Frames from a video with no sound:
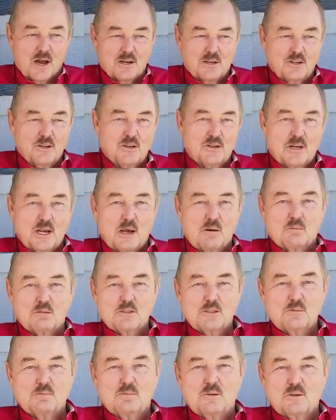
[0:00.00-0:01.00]
2
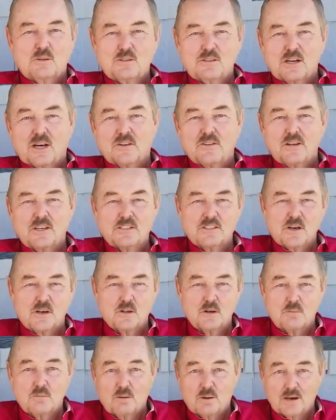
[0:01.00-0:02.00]
tablespoons on this
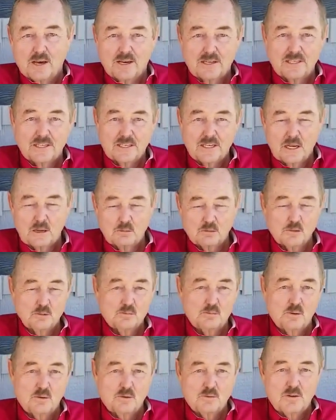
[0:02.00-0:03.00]
other plant and a
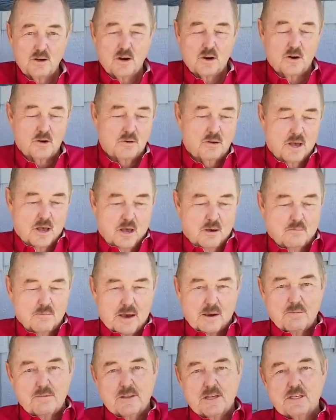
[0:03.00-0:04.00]
tablespoon there, and
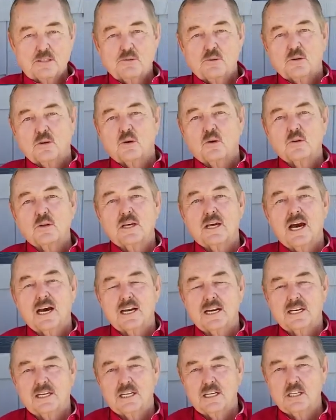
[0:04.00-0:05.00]
maybe this one only got
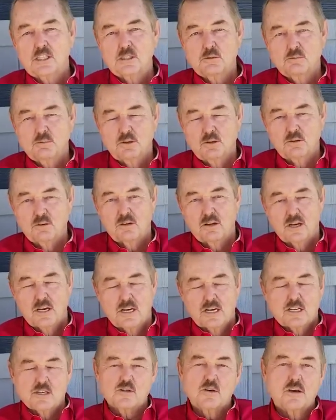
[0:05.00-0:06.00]
a teaspoon.
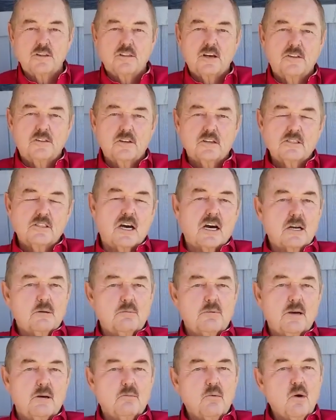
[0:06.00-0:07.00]
So I thought there's got to
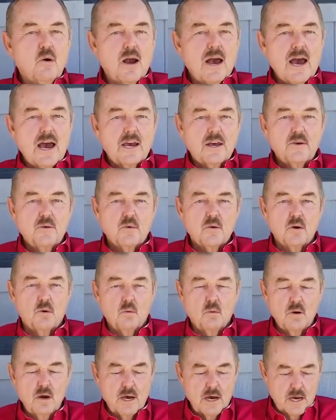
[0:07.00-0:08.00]
be a more accurate
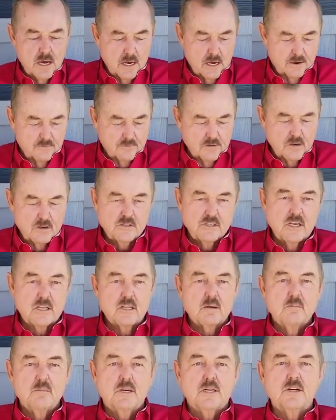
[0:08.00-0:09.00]
way of using
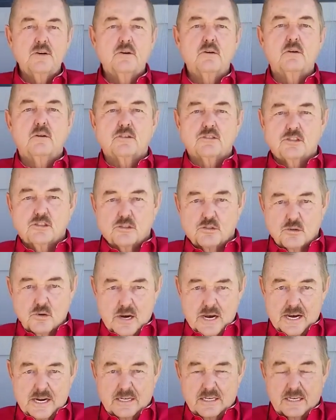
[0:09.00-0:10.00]
the material
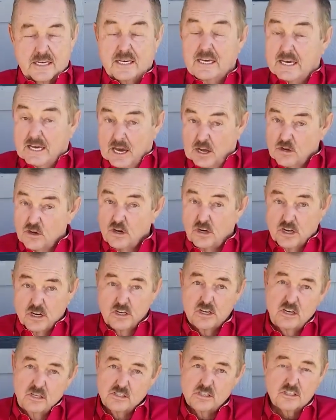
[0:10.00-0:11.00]
straight, and you can
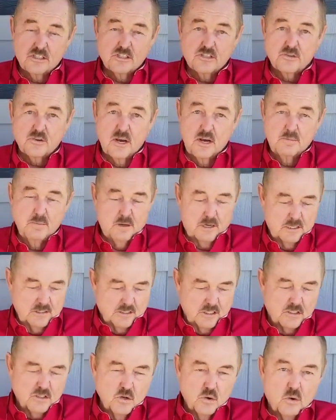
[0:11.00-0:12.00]
use it straight because
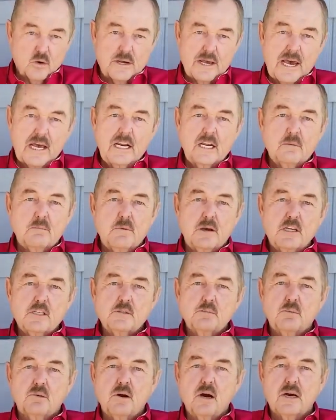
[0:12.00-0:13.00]
it's an
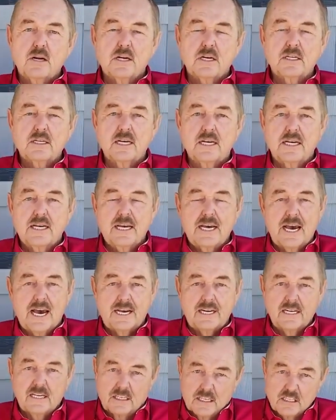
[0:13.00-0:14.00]
organic-based product
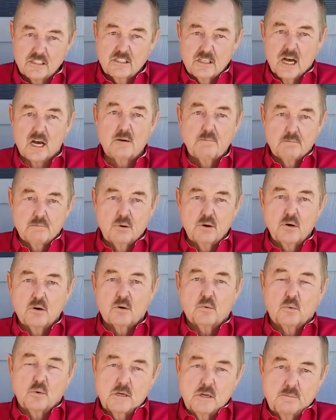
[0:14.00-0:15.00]
and it does not
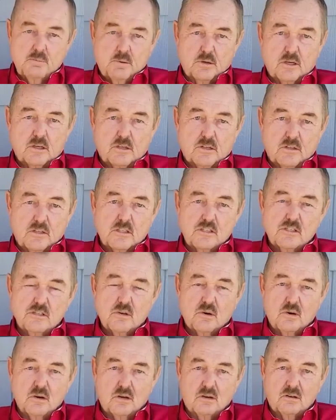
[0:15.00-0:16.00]
burn when you put it to the
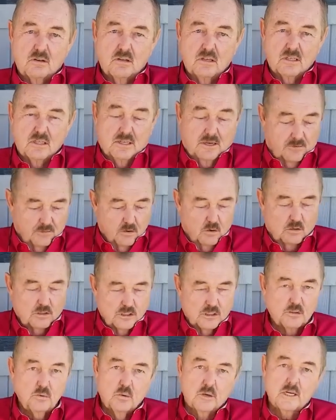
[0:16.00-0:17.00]
soil. Of course,
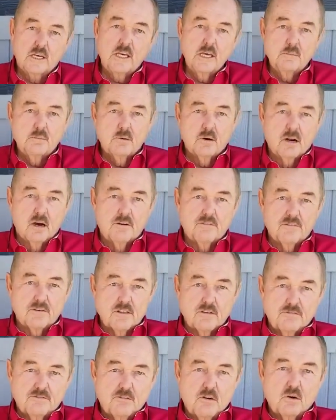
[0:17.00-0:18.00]
you want to keep it off of
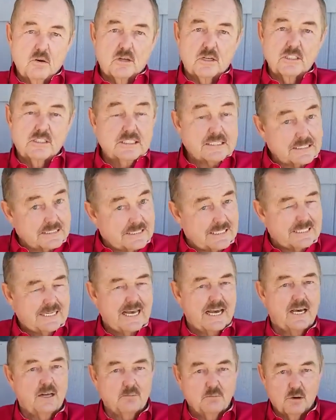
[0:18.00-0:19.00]
the foliage because it
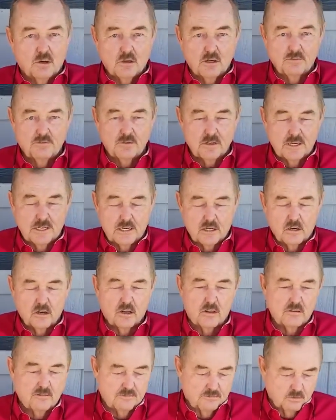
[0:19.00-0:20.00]
can burn if you get it
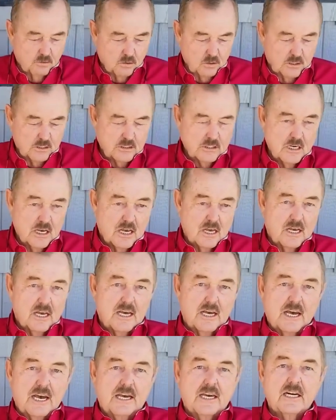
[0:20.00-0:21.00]
on the foliage
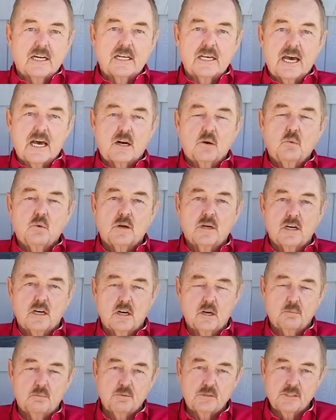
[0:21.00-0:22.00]
at a
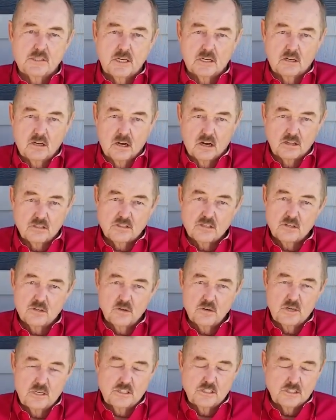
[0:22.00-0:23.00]
100%
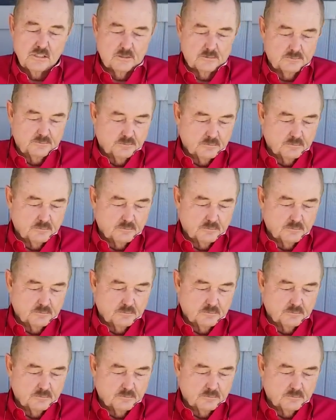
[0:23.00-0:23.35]
concentration.